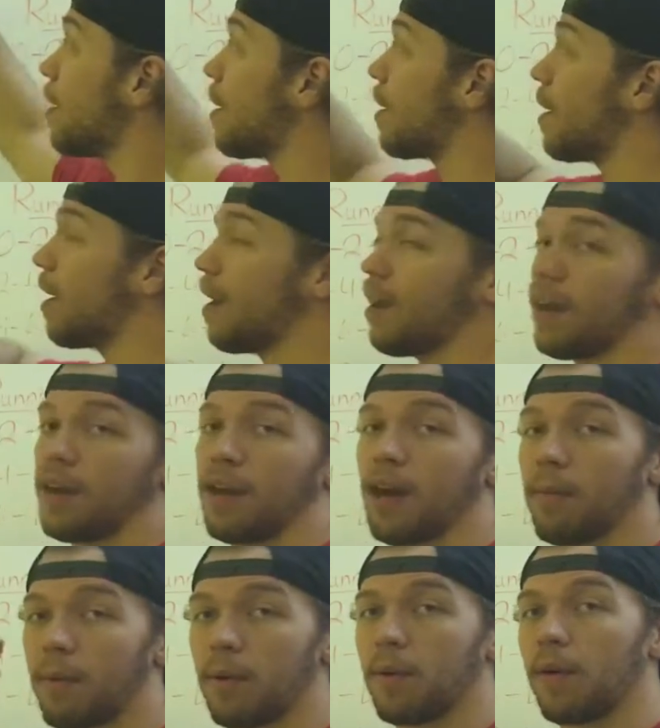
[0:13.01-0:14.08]
all right,
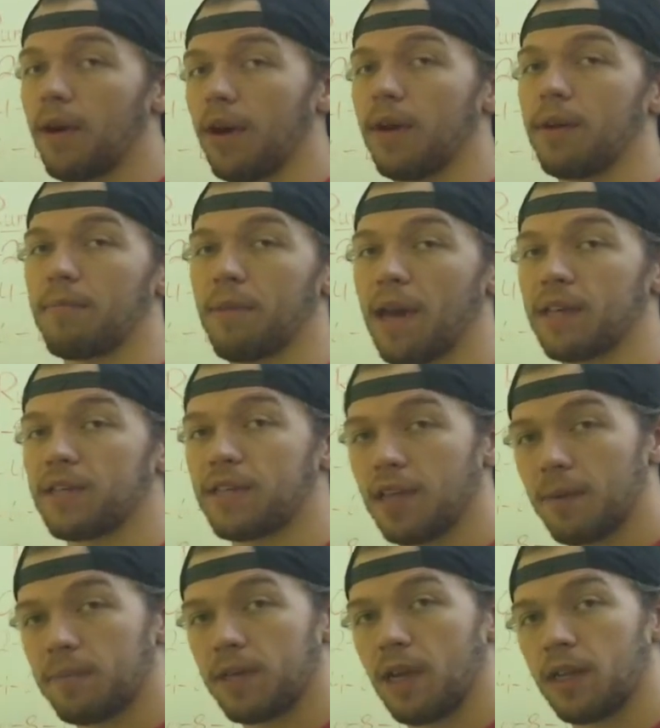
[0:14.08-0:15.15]
number one, best
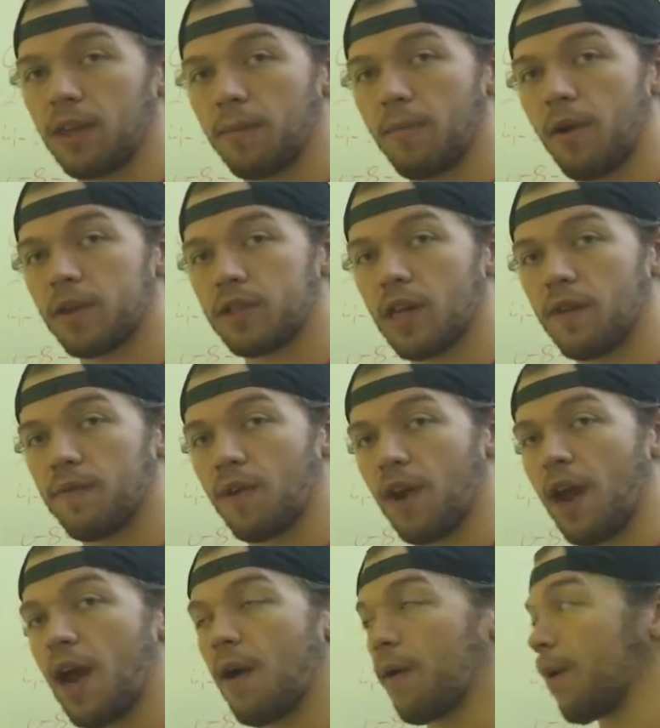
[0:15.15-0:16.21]
tip to get the most out of your
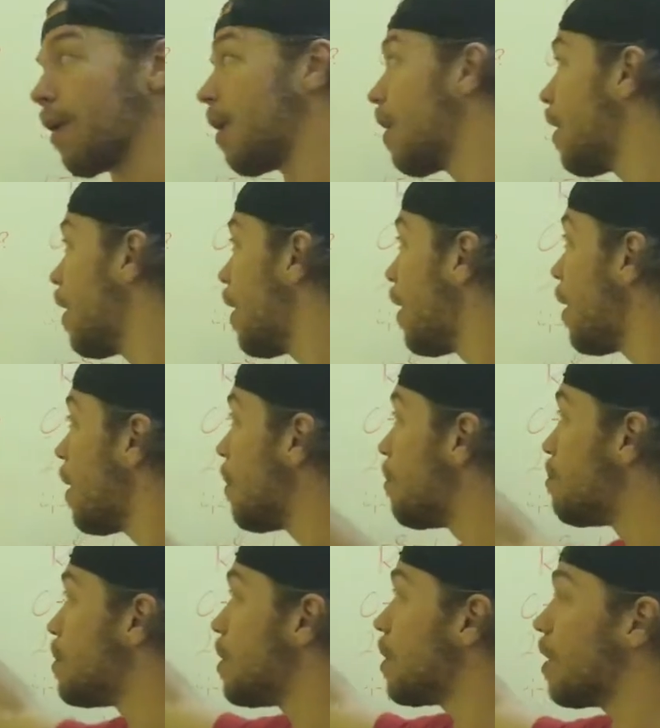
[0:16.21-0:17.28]
hour,
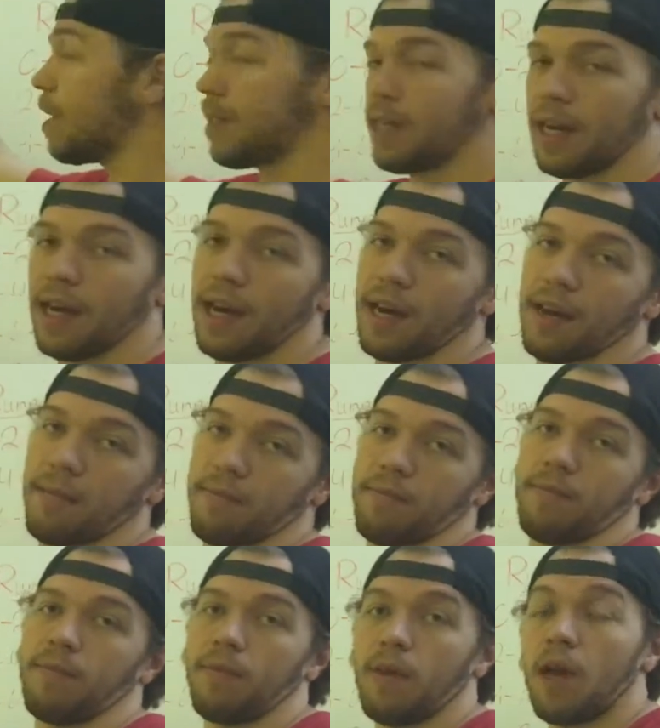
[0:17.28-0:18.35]
be on time
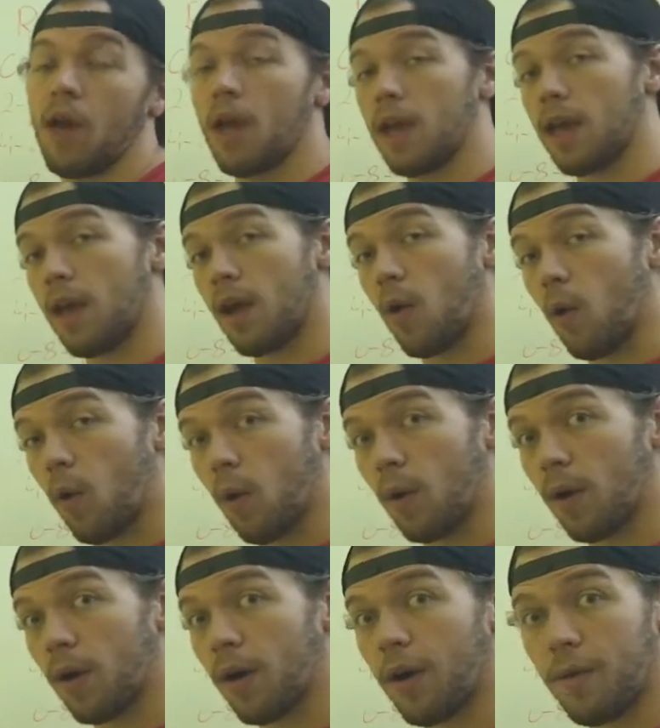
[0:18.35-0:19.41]

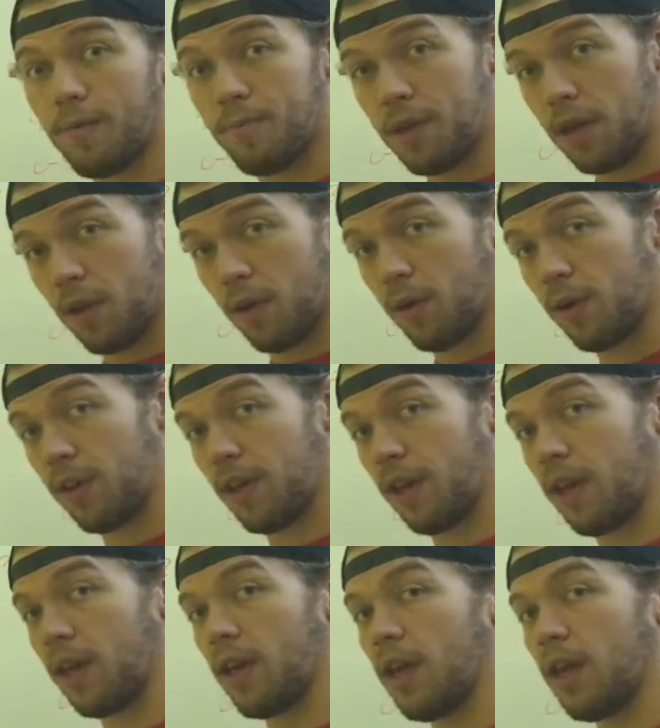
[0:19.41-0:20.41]
or be early.